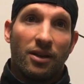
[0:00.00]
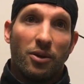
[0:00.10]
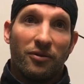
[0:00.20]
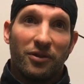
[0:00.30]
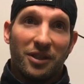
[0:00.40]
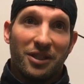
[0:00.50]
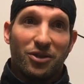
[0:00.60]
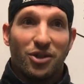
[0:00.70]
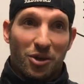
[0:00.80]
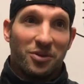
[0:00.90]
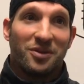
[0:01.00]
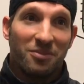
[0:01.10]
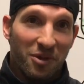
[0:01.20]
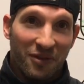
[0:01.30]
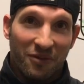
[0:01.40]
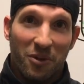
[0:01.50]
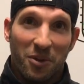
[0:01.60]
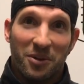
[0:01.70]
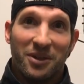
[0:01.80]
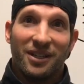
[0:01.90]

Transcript: hopefully it shows moving forward,